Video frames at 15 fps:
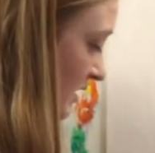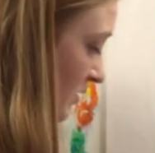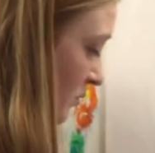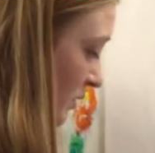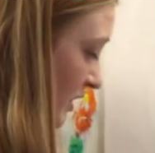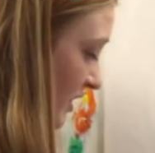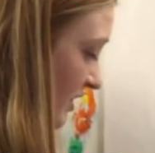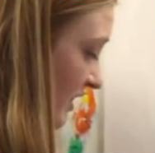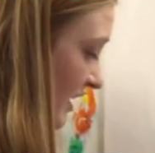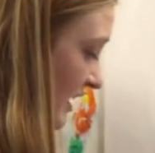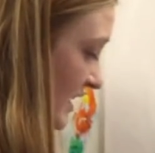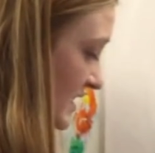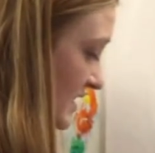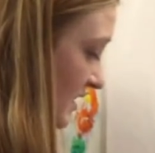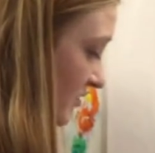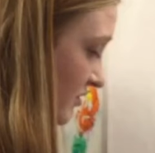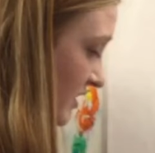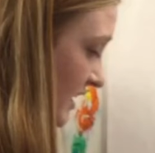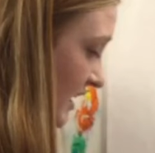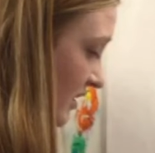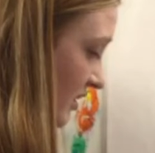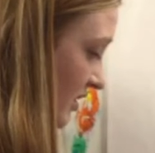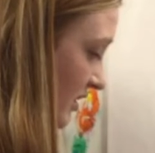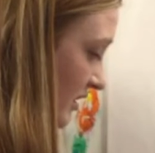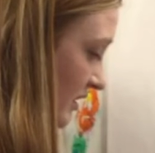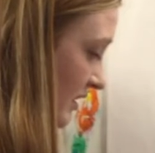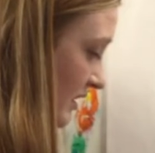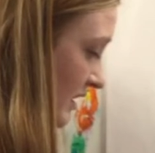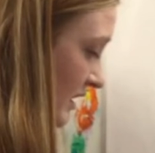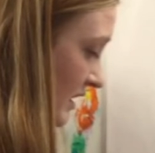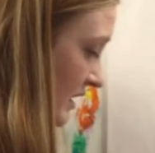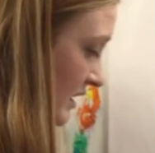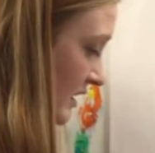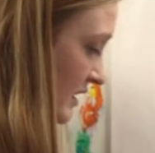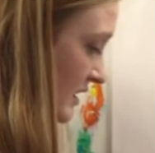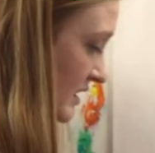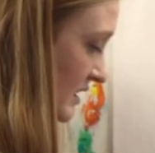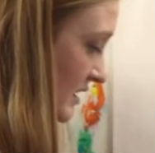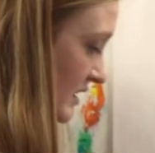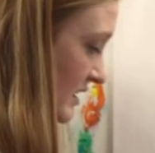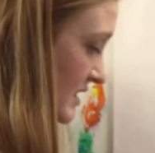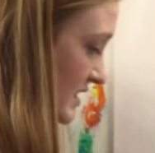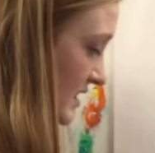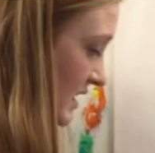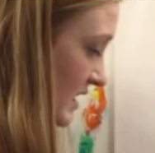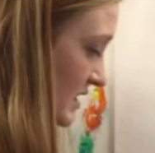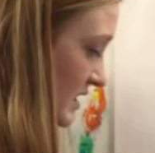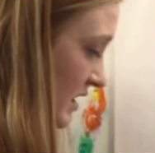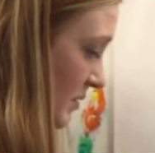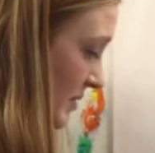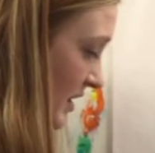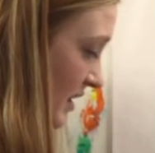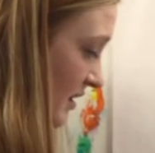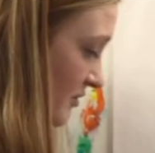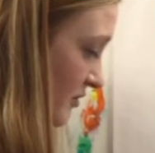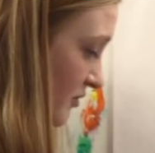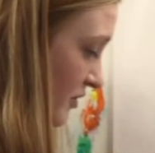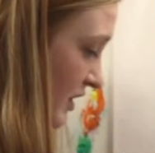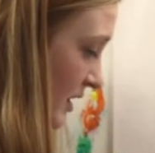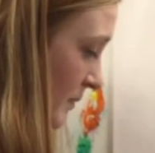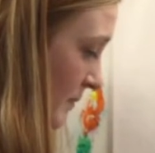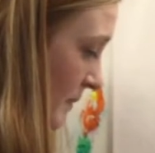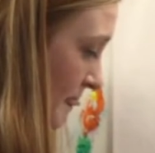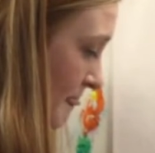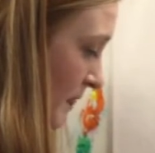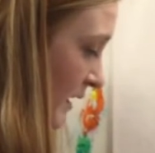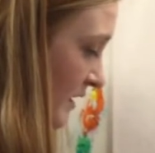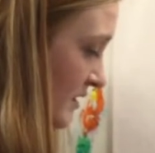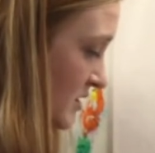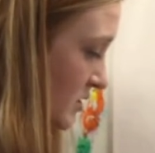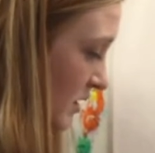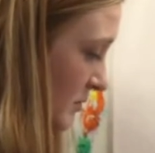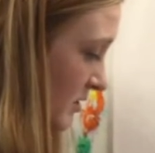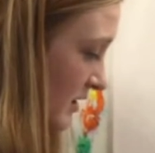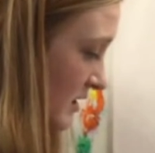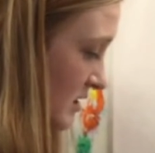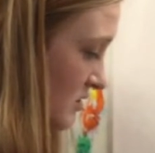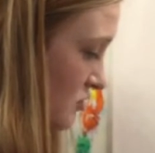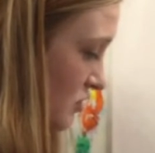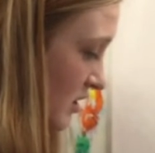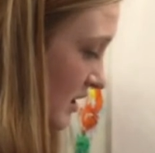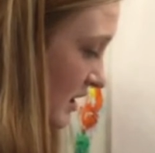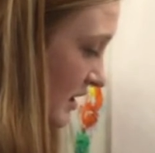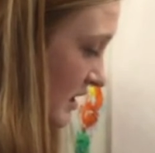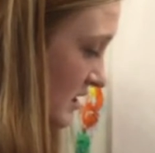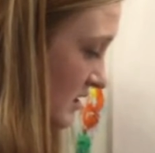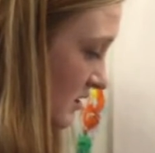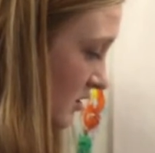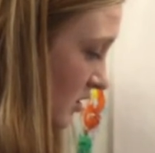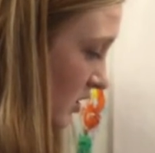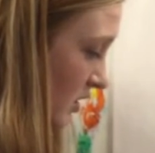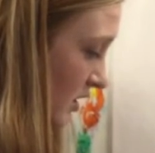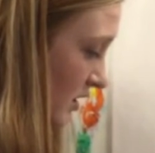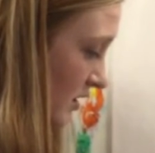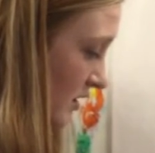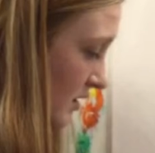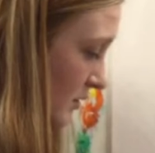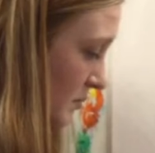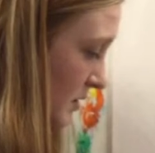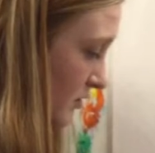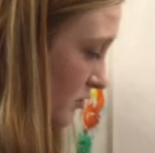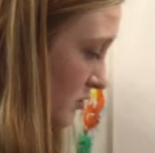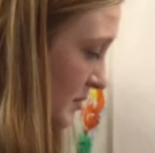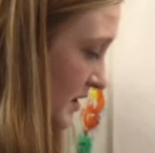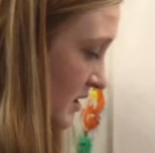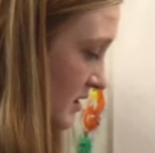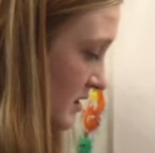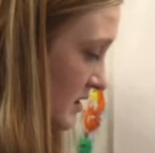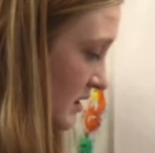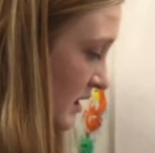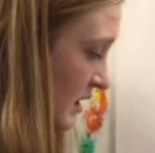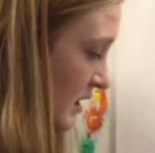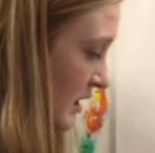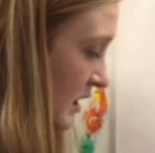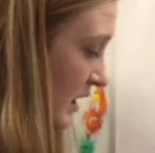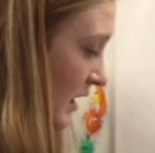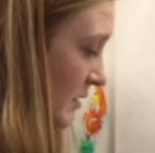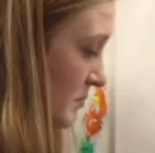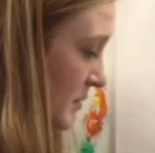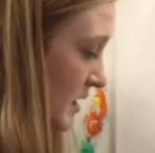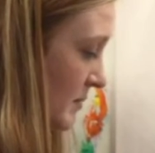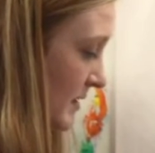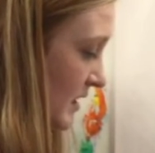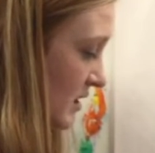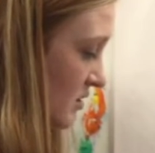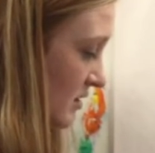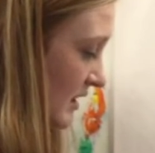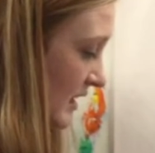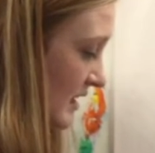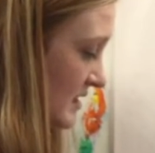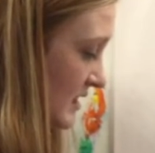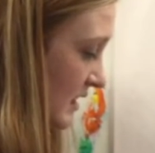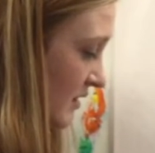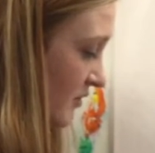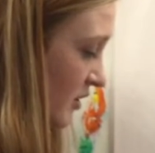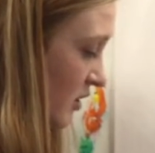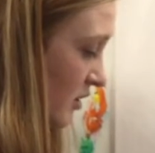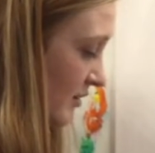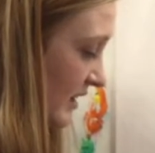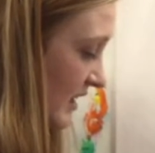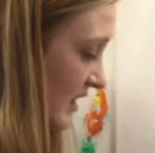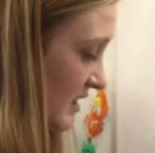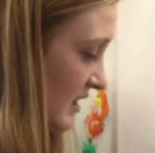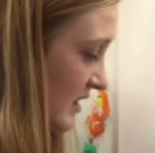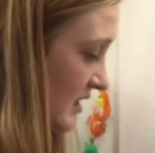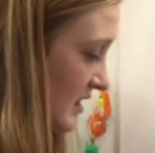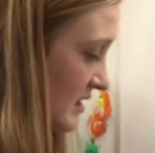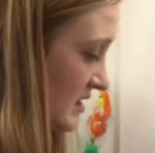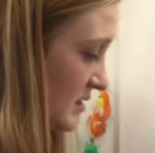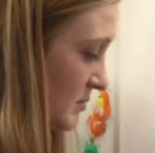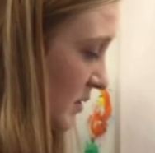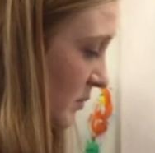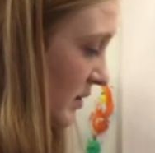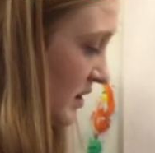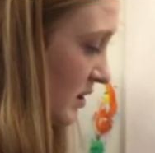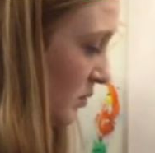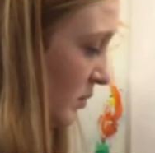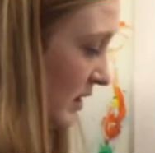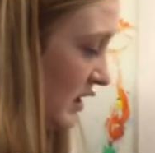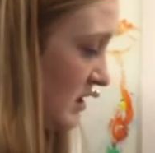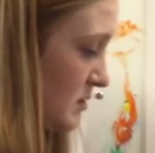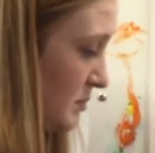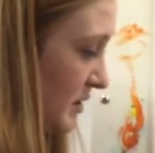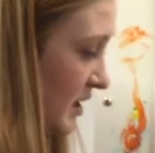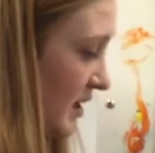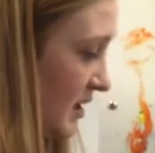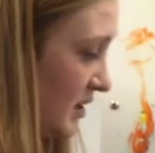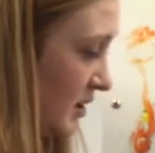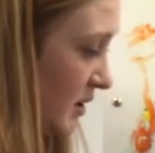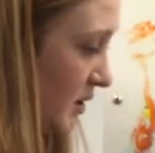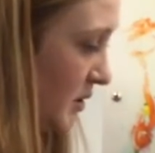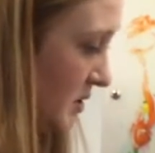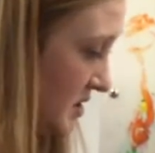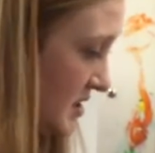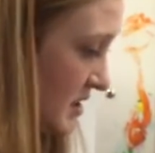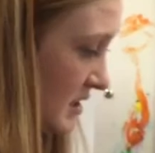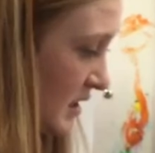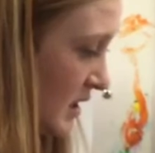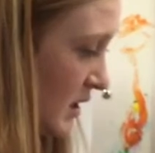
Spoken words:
with lots of little seeds coming off of them. So I'm going to draw these little puffle balls. And maybe you guys have already done this, but when the wind blows,